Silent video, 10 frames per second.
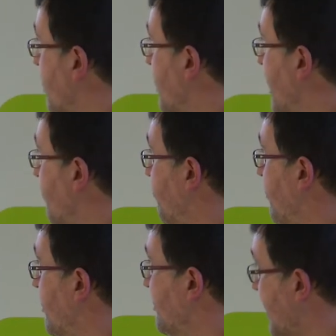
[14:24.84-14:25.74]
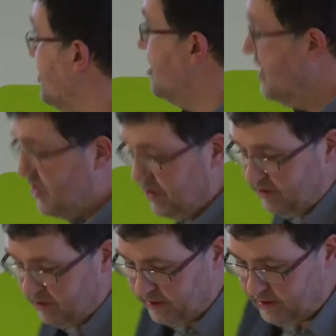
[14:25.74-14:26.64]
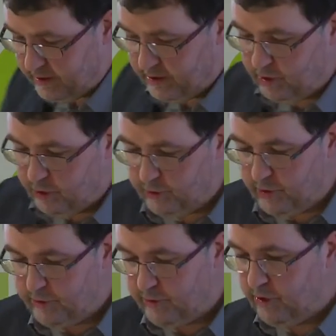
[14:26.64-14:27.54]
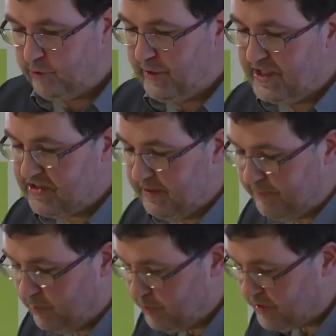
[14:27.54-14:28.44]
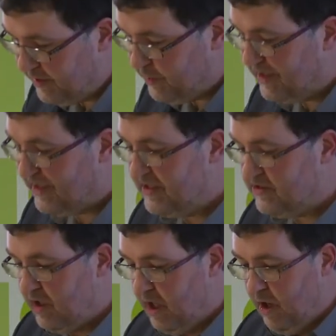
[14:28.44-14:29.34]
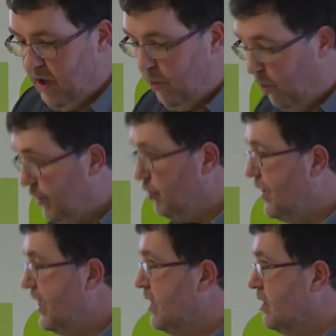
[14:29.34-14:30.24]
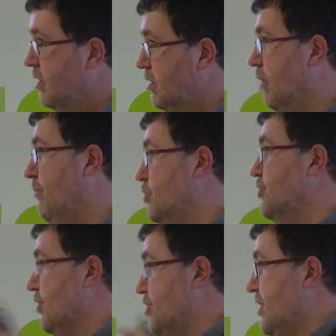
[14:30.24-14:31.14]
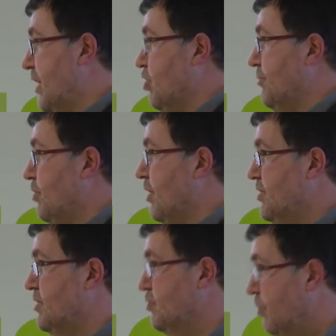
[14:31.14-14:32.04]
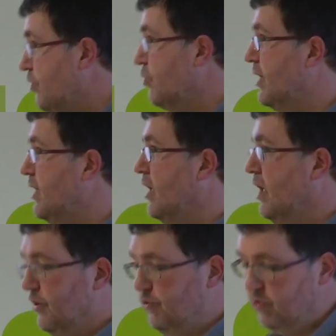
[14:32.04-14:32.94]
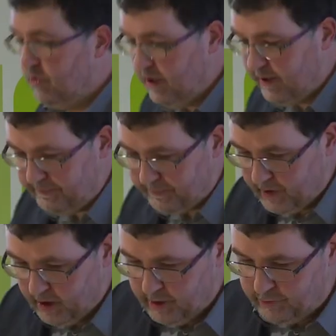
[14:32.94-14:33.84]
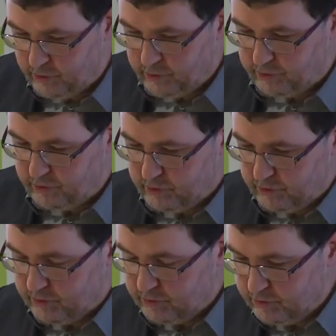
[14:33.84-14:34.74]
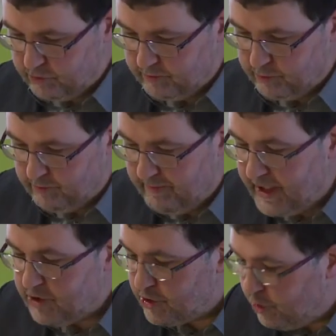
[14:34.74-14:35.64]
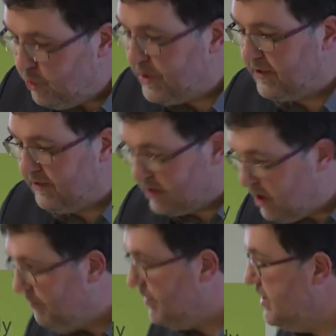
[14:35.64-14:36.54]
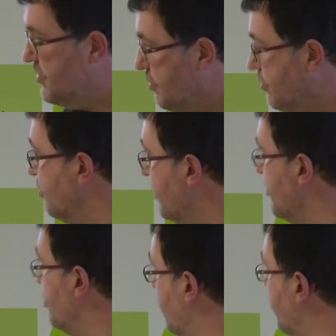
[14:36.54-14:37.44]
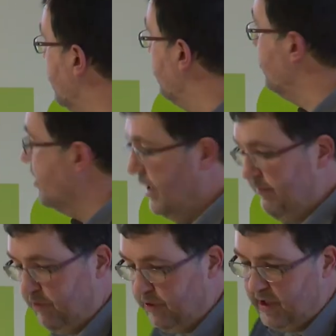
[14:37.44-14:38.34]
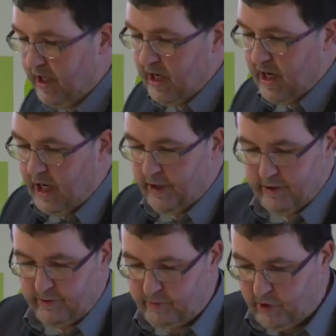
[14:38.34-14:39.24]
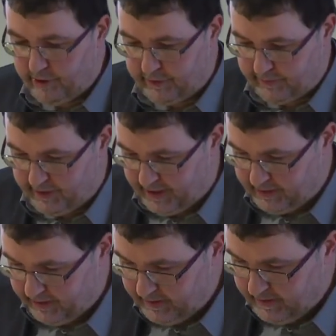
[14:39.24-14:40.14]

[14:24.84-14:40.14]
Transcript: uh, have uh, taxation on, on, on waste and pollution. I think it's one way, amongst others, I come to others, it's one way to, um, to, to, to, to make sure that companies who do their job and do their effort are rewarded for that.